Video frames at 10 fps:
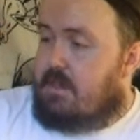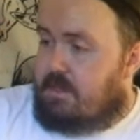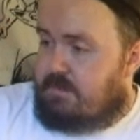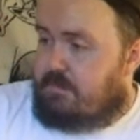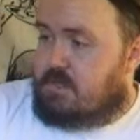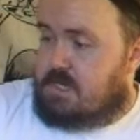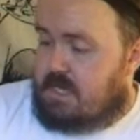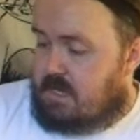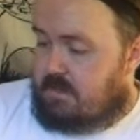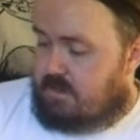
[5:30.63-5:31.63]
This version
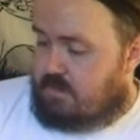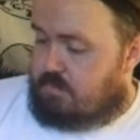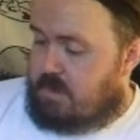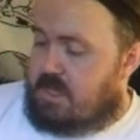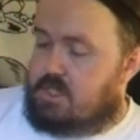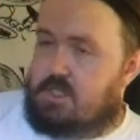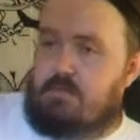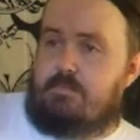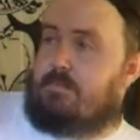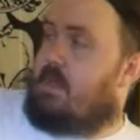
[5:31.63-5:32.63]
here, this
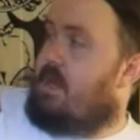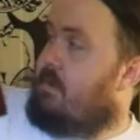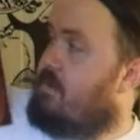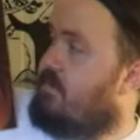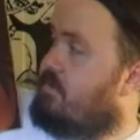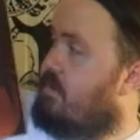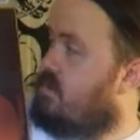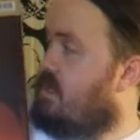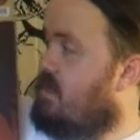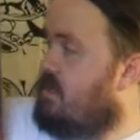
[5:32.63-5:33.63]
reissue of
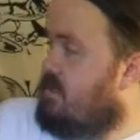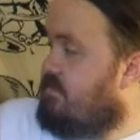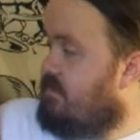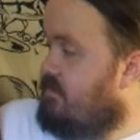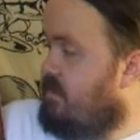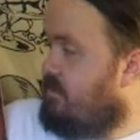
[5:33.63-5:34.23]
Project 1950,